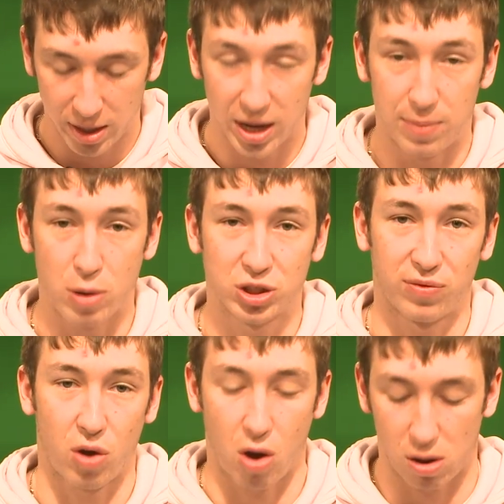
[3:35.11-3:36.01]
And most of
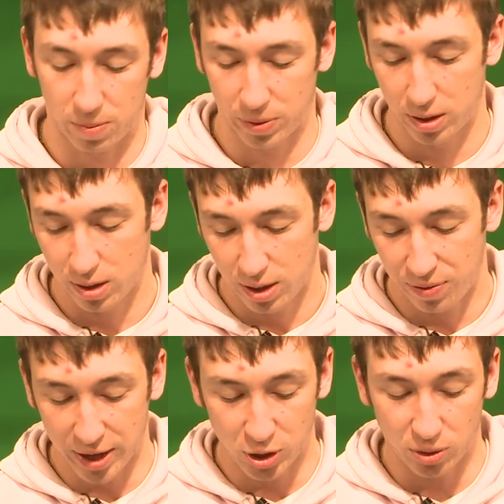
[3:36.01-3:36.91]
all,
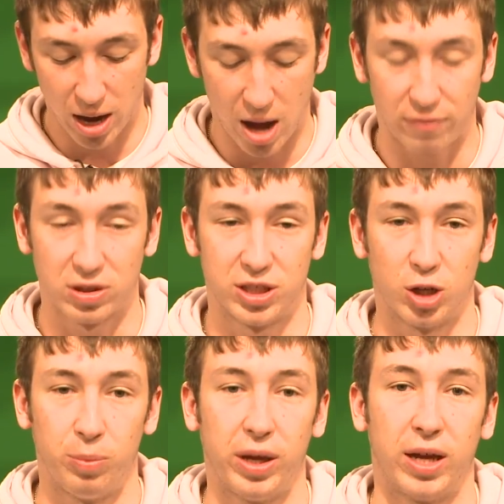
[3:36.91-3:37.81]
thank you, God, for still
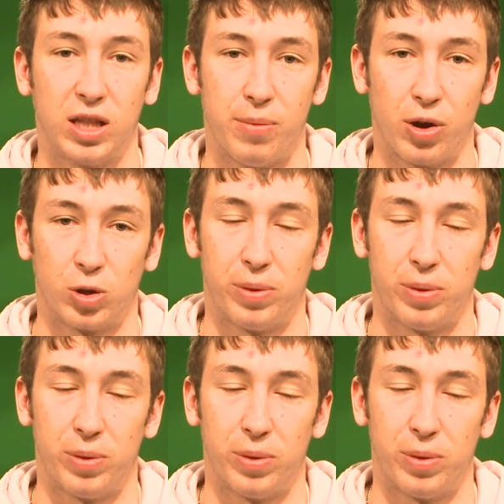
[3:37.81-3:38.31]
being in the miracle